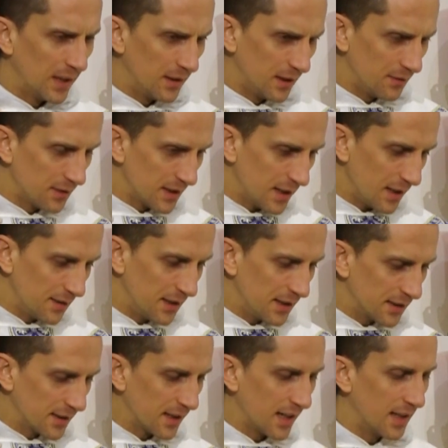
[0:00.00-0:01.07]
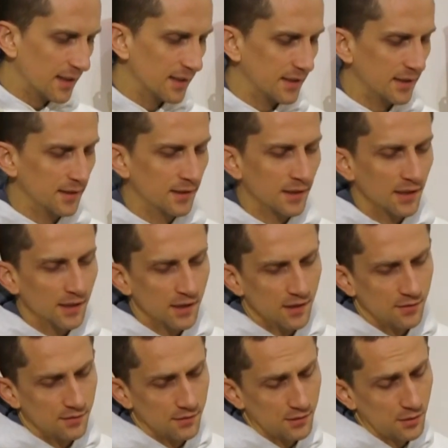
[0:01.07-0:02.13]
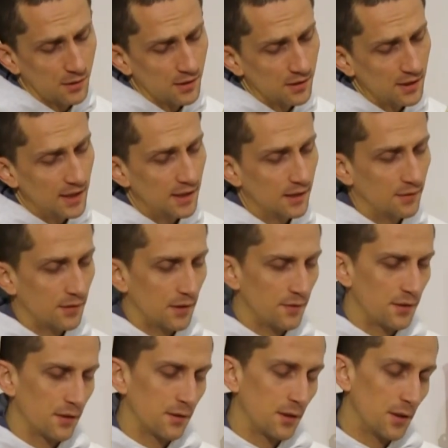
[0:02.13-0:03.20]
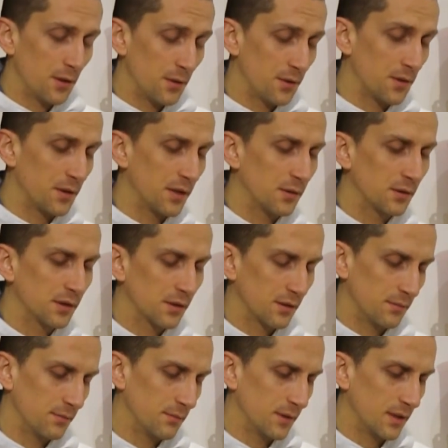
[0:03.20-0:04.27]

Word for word: And, and for that reason, tying this in to Our Lady of, of the Rosary, whose